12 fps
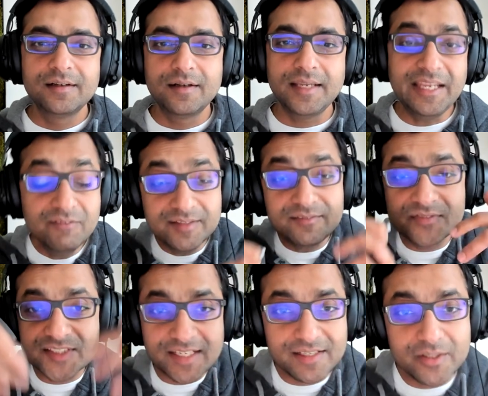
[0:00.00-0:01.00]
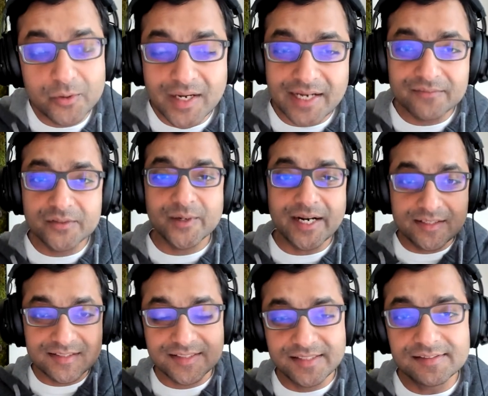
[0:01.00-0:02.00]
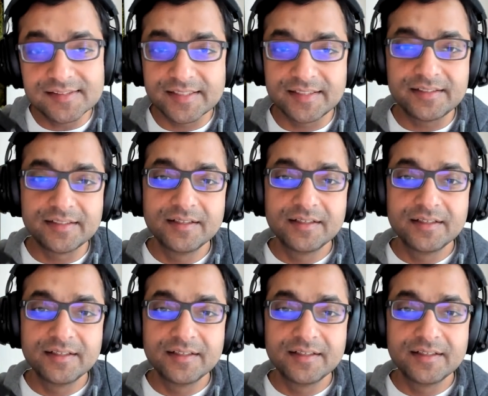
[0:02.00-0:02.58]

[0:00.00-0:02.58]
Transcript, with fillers: Uh, even if, say, you have the right skill set,